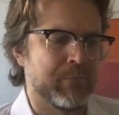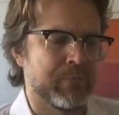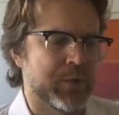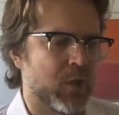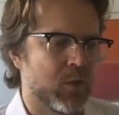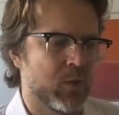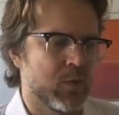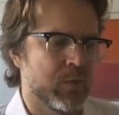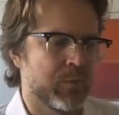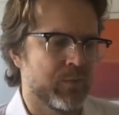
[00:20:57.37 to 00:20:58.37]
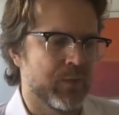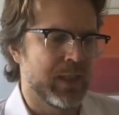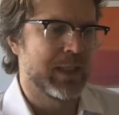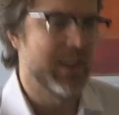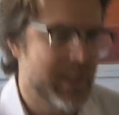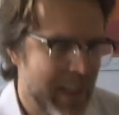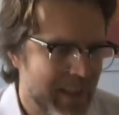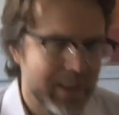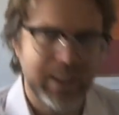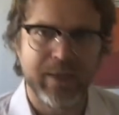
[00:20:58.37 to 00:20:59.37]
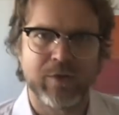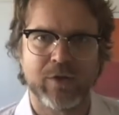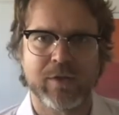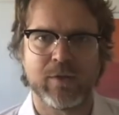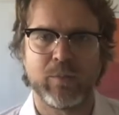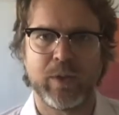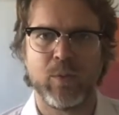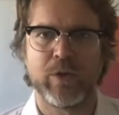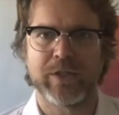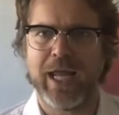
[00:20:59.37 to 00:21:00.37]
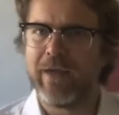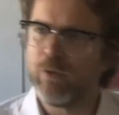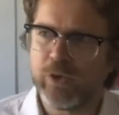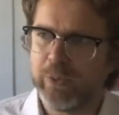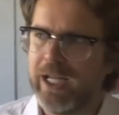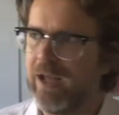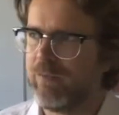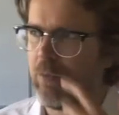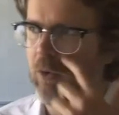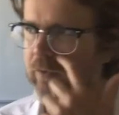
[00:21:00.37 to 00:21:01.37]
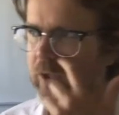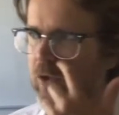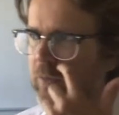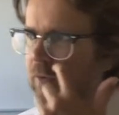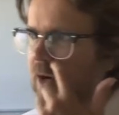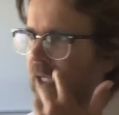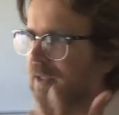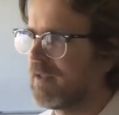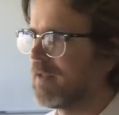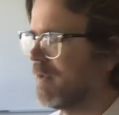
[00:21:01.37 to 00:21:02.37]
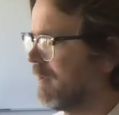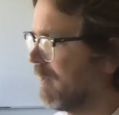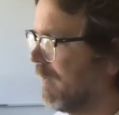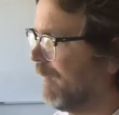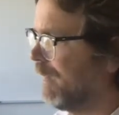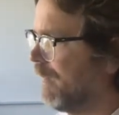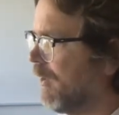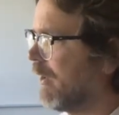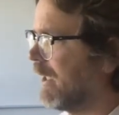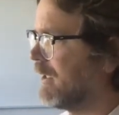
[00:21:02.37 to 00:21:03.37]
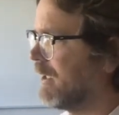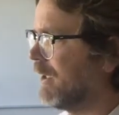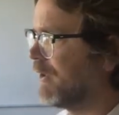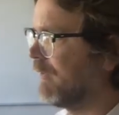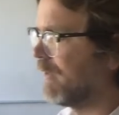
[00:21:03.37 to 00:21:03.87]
So is that the ethos that we want to have? Or do we have more of a human rights orientation for